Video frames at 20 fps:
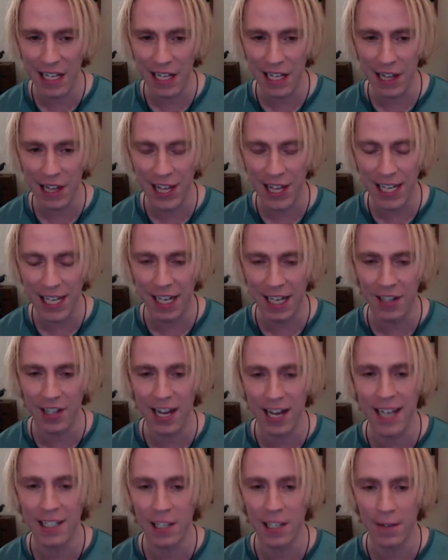thinking
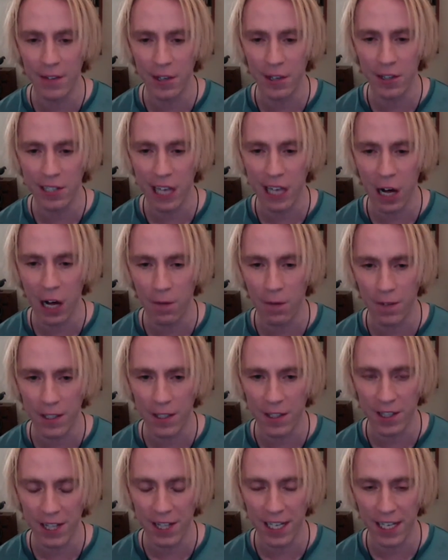less of yourself;
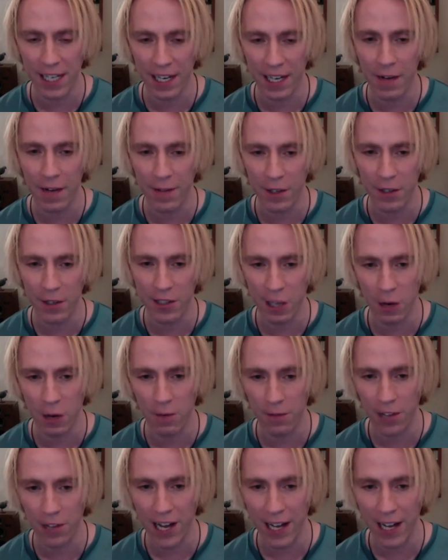it's thinking of yourself
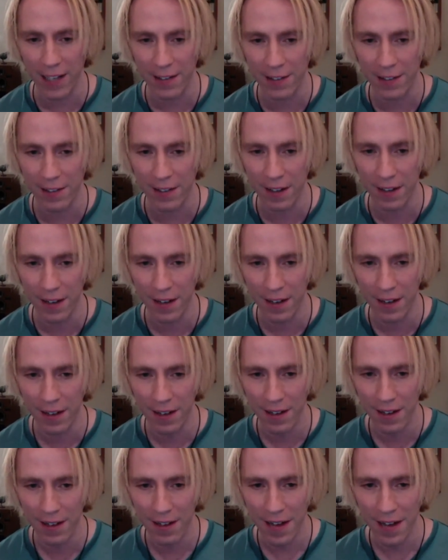less.
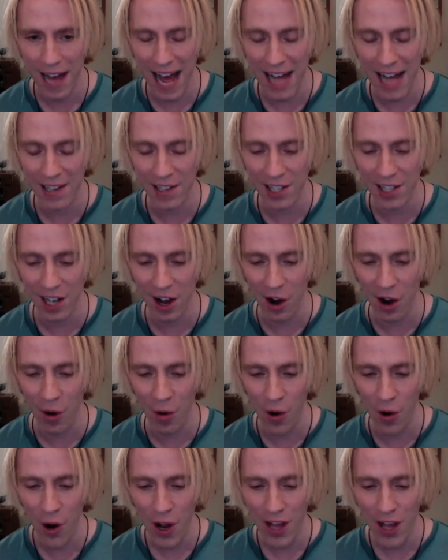And
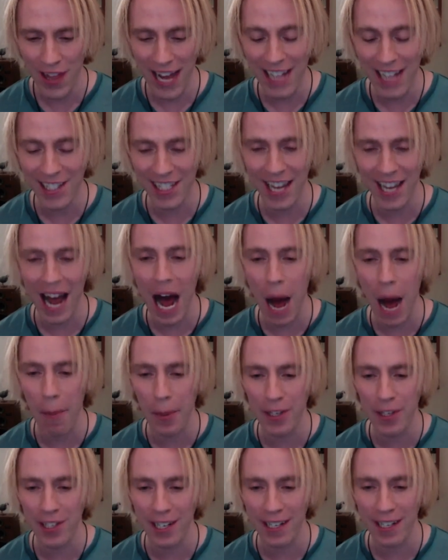so that's the
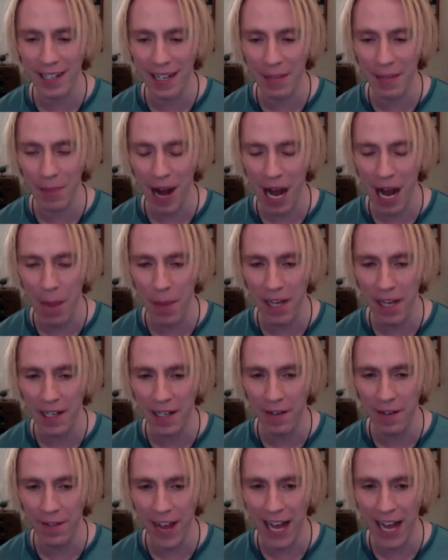opposite, in my opinion,
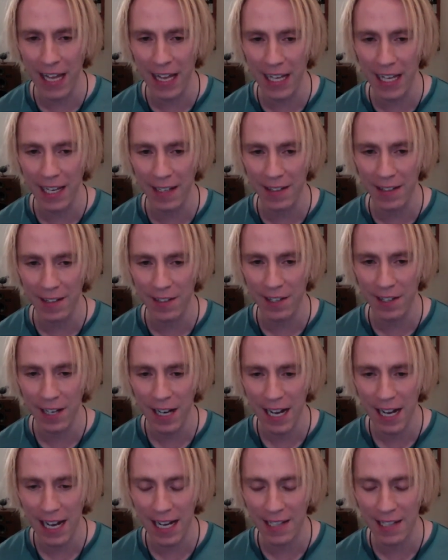of atheists,
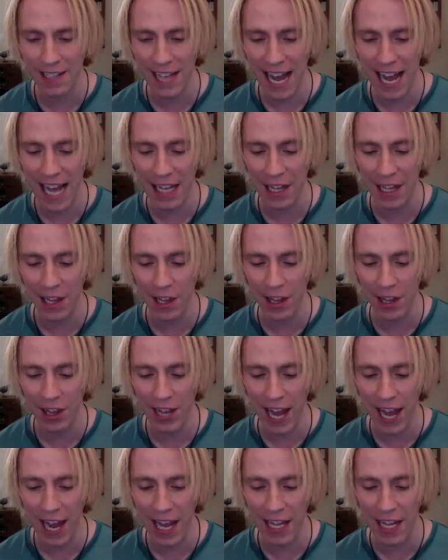is that
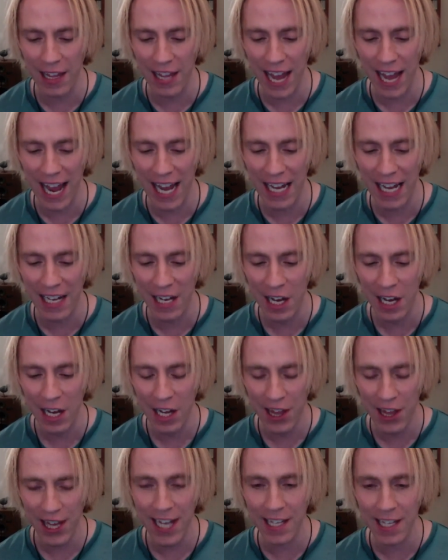they
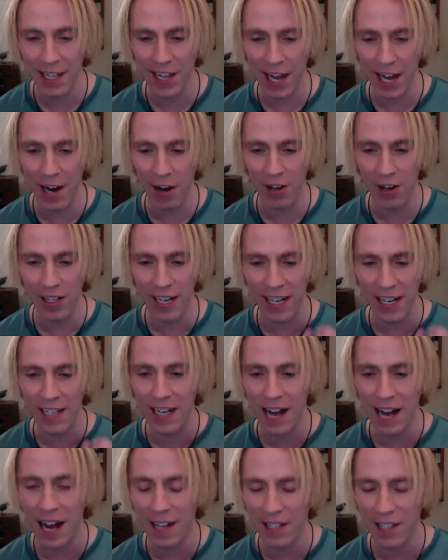think that they are an
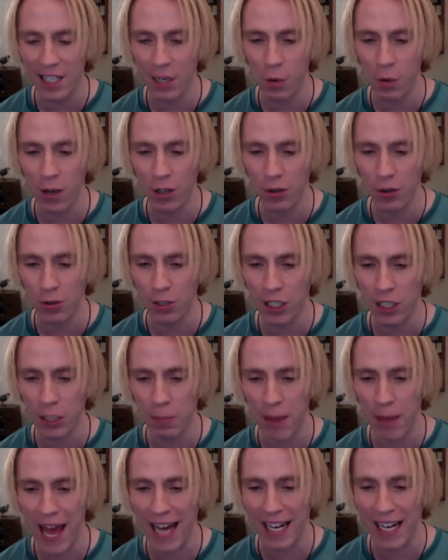inconsequential
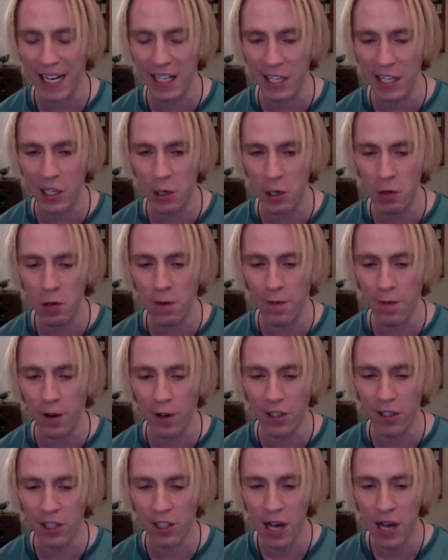speck in the
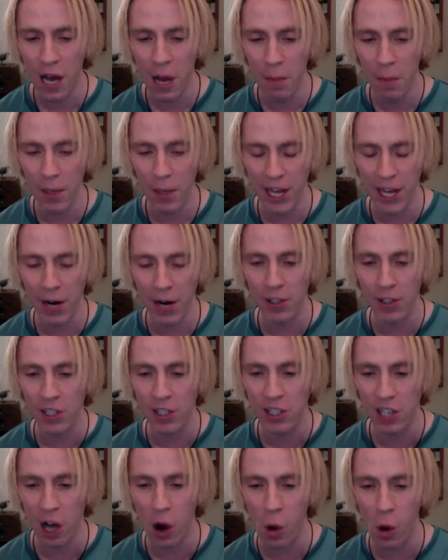universe, but they are
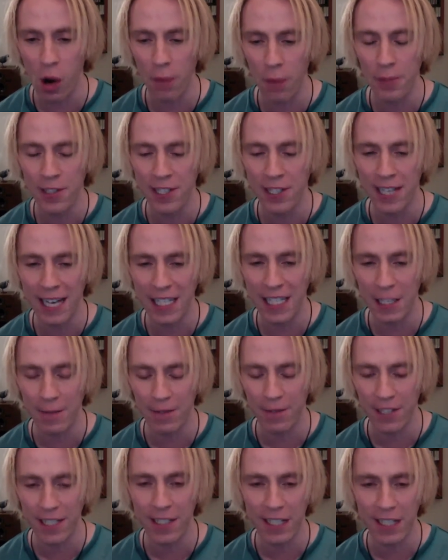so
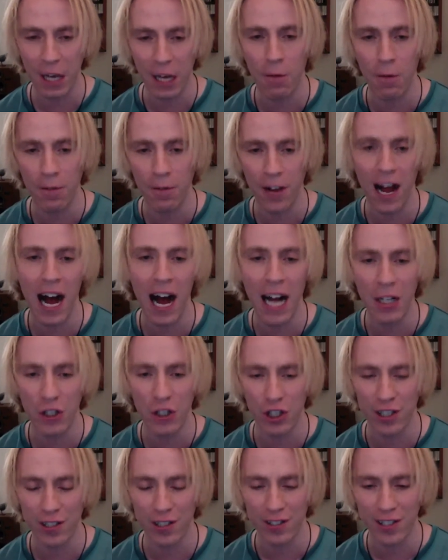obsessively
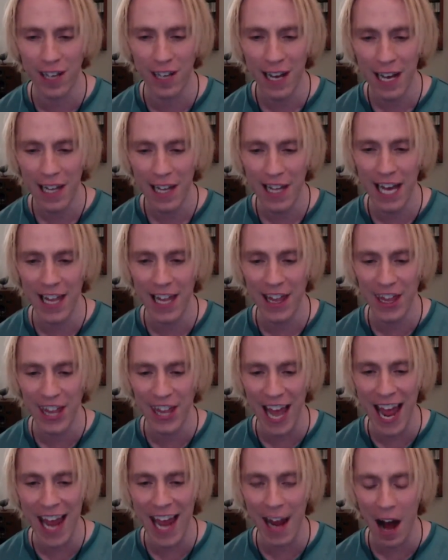self-conscious that
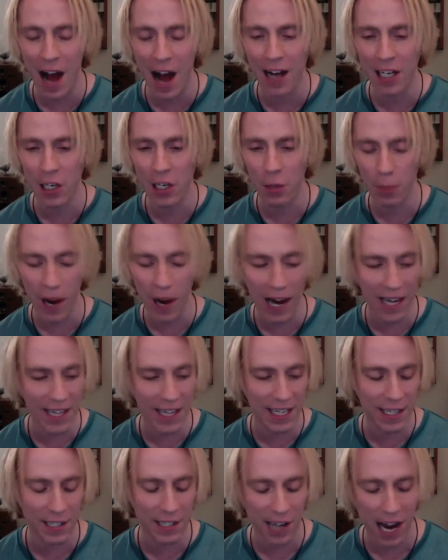they occupy the
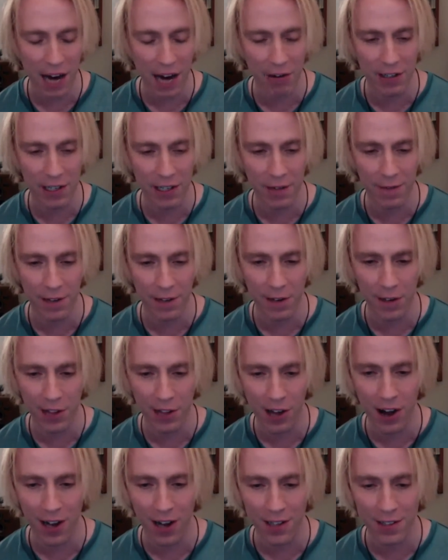entirety of their
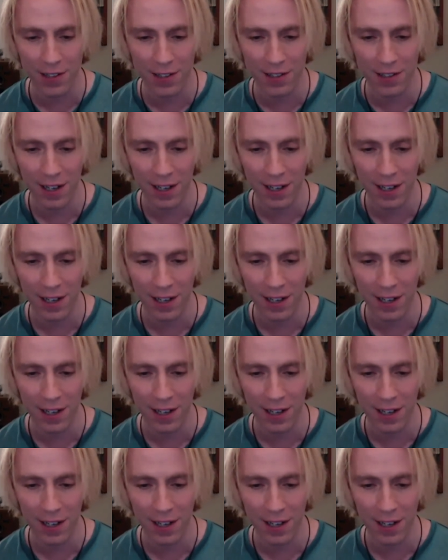thoughts.